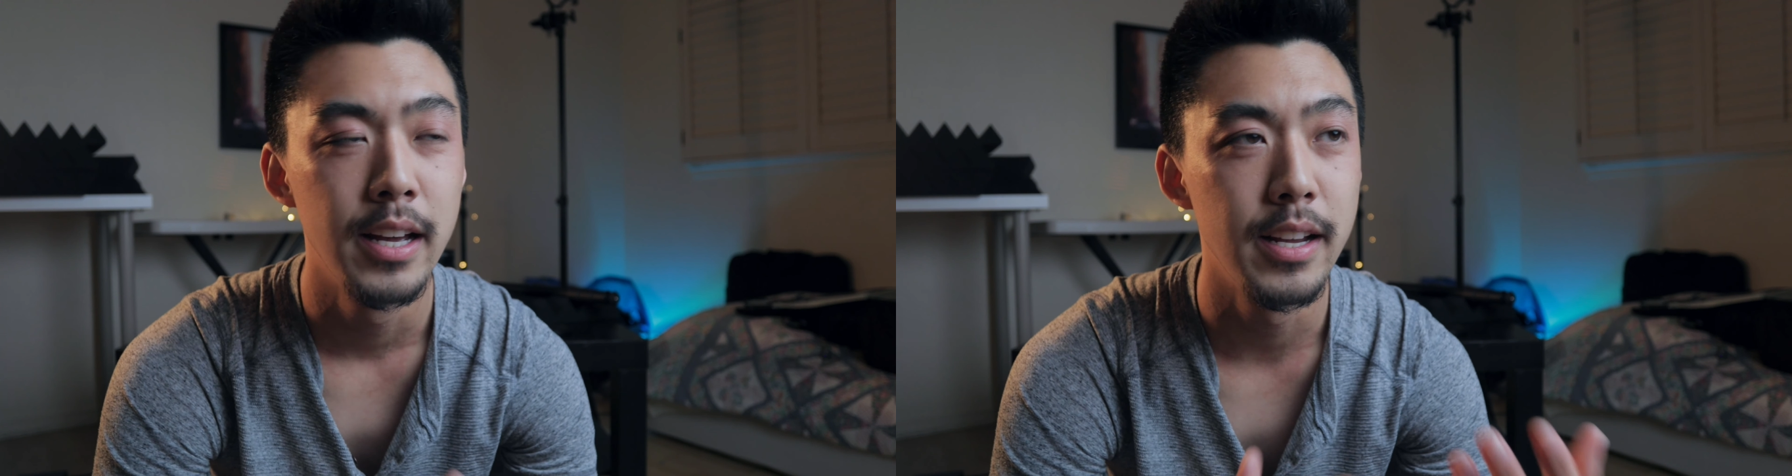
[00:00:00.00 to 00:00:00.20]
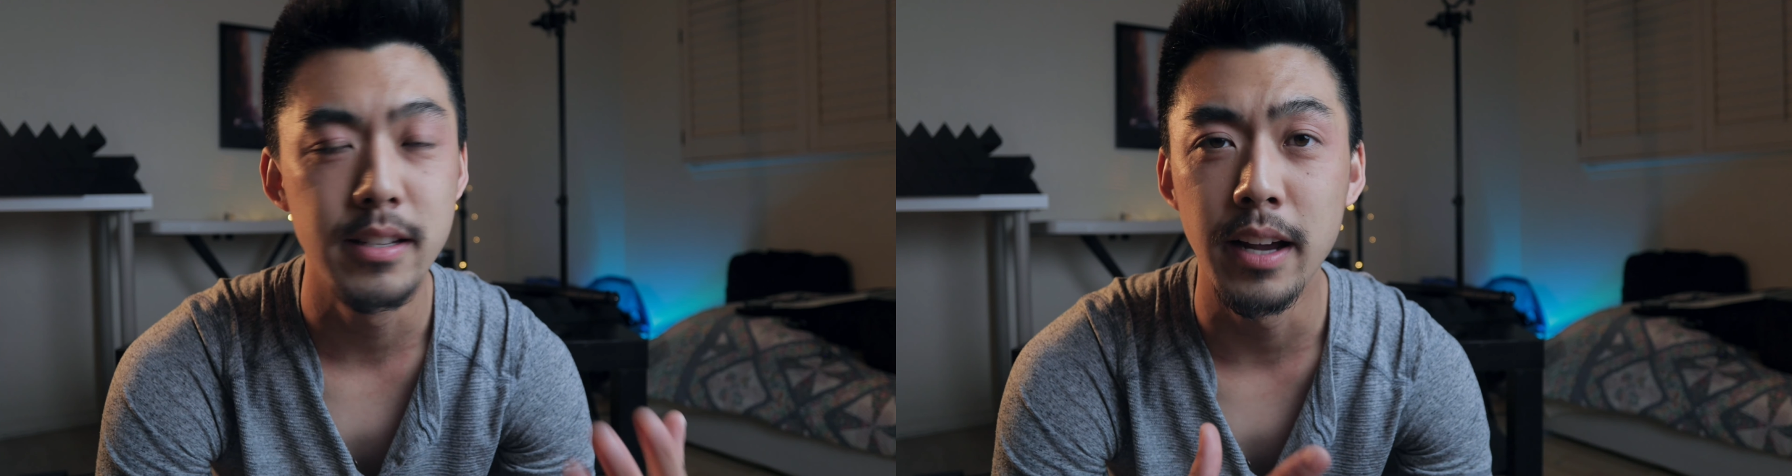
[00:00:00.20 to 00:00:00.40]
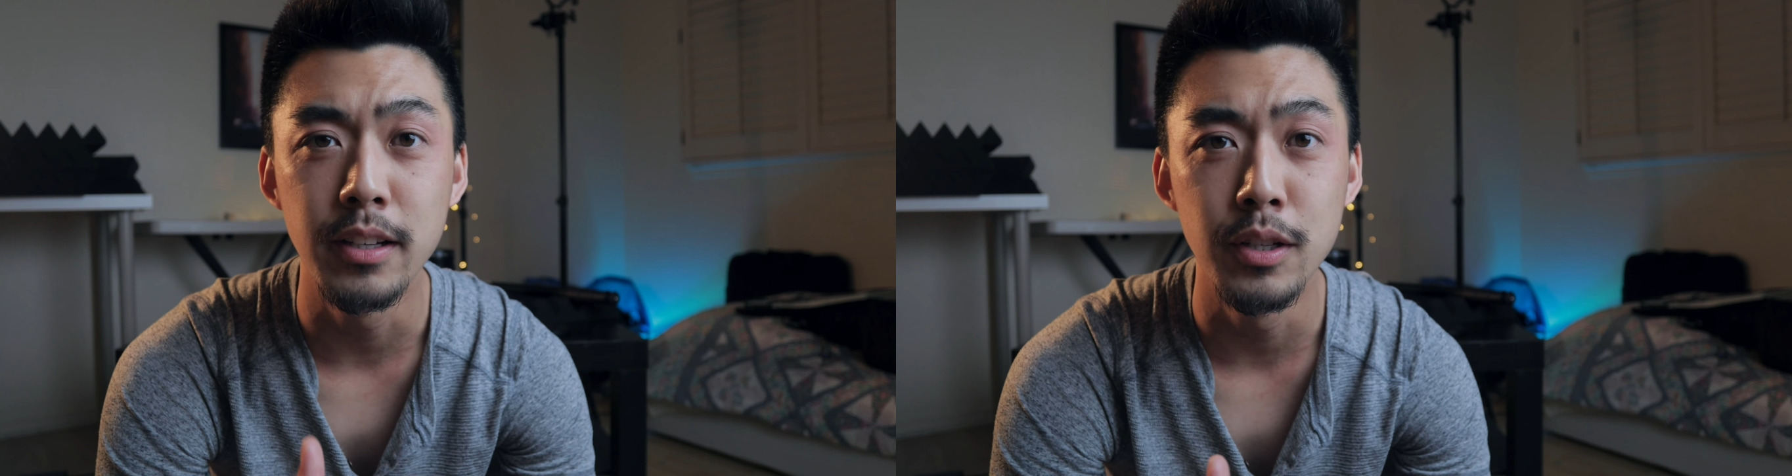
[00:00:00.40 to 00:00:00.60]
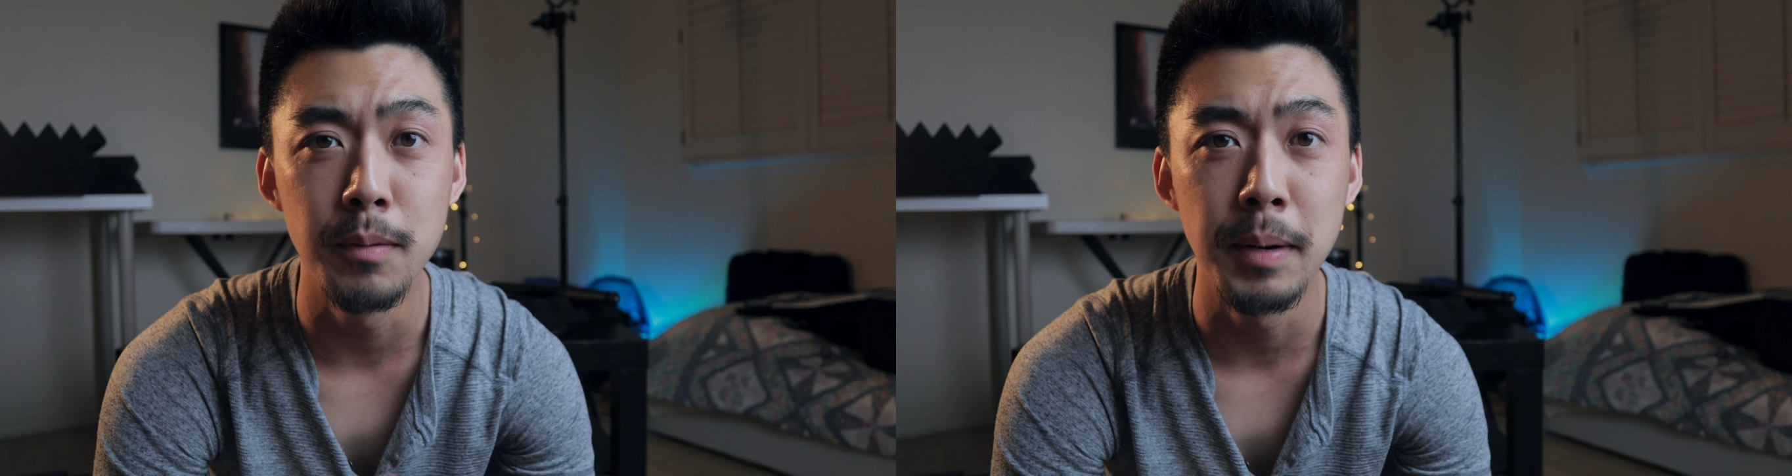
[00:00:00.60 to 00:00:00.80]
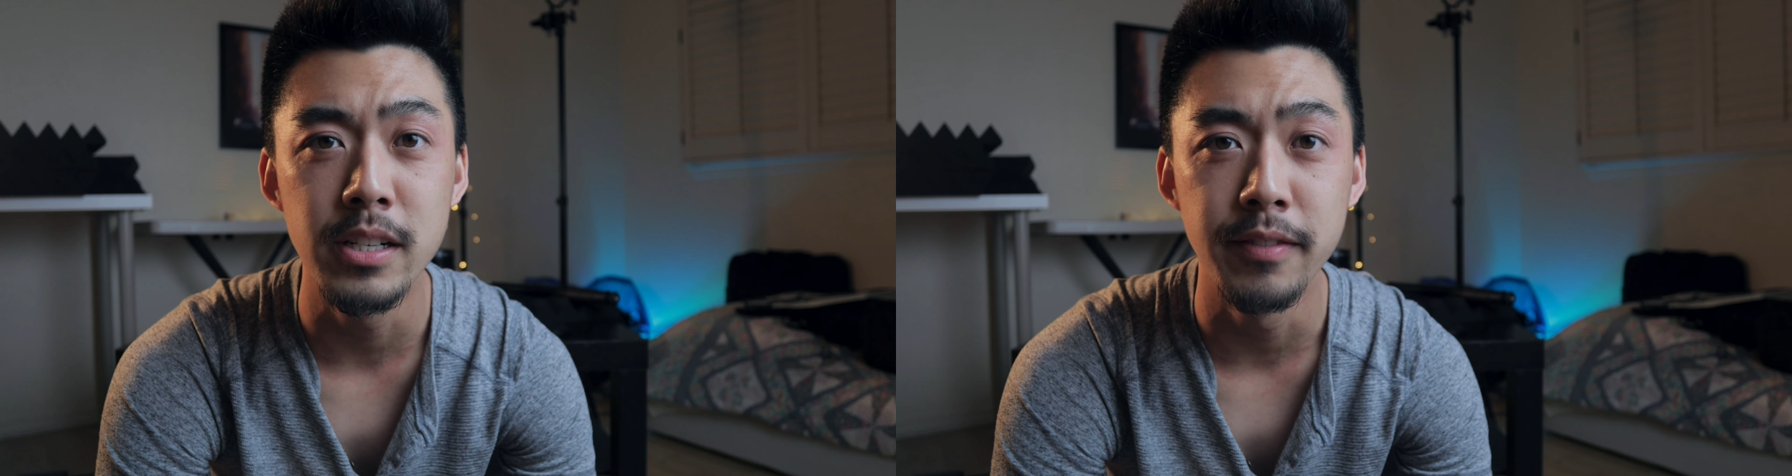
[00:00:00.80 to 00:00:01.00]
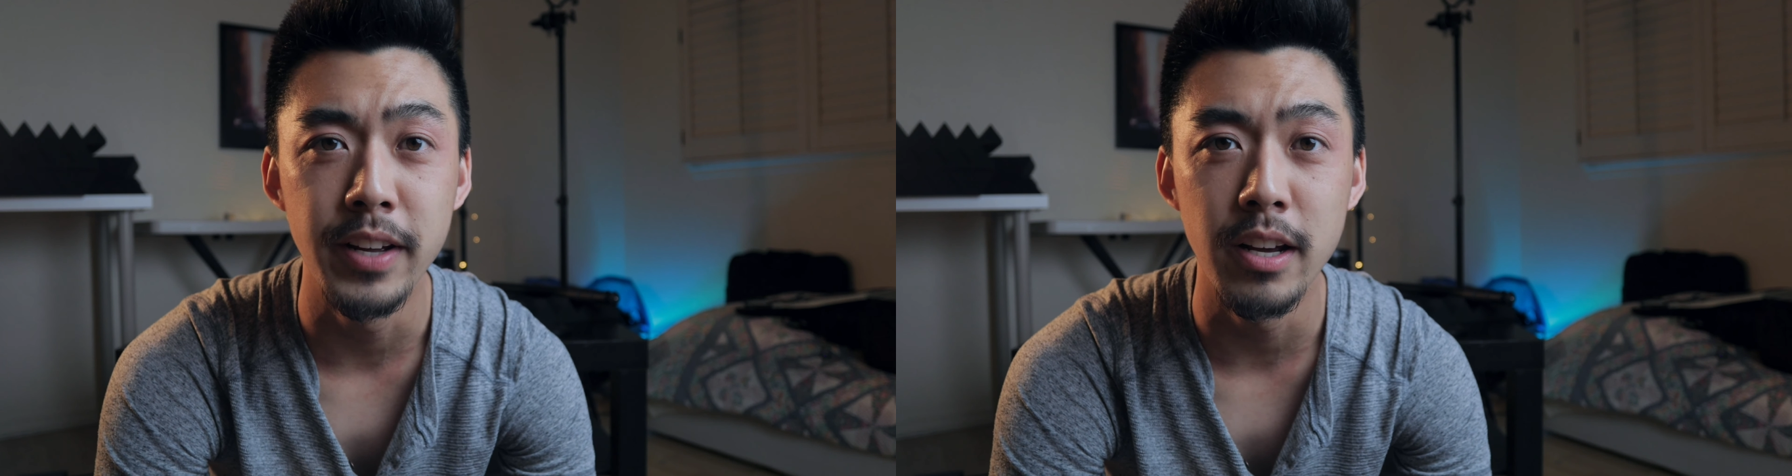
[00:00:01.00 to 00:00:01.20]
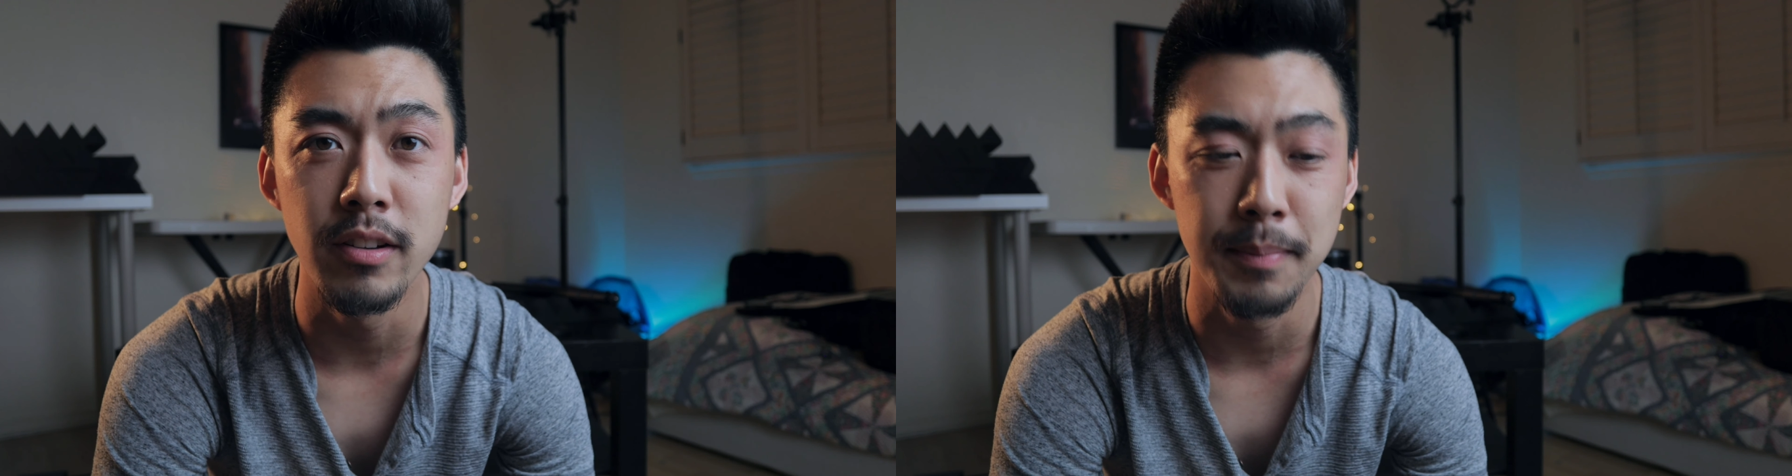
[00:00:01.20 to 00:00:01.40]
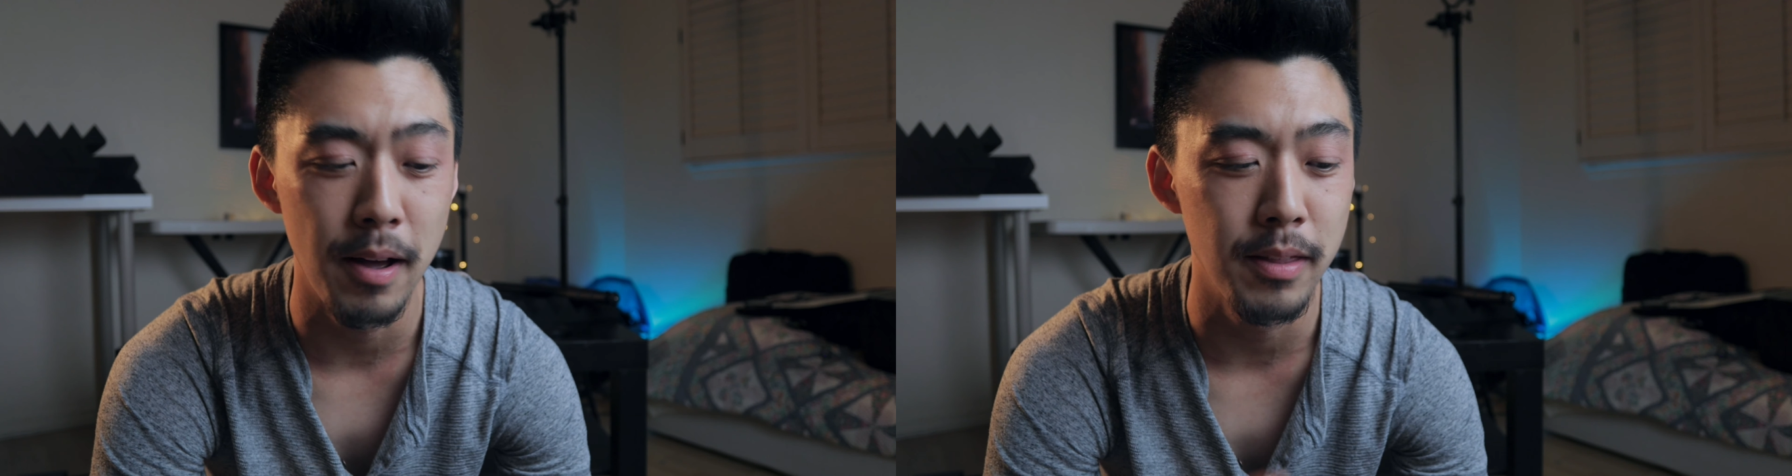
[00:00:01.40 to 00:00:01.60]
he's like, do a bunch of
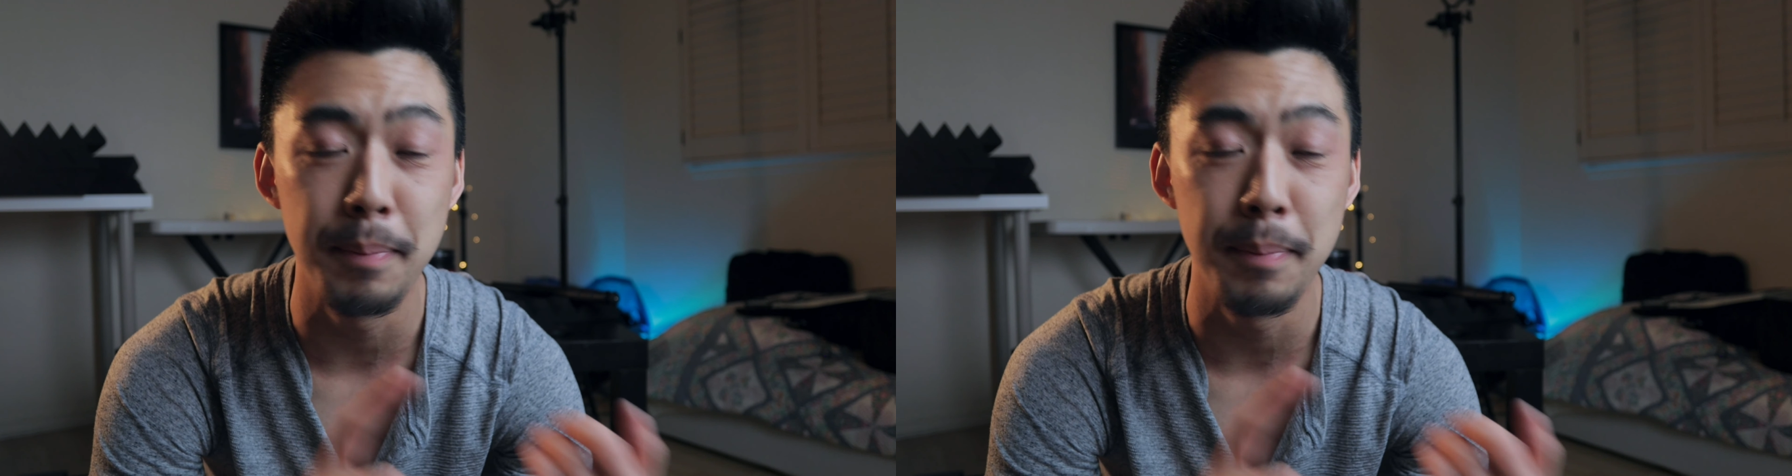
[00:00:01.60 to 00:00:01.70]
videos about the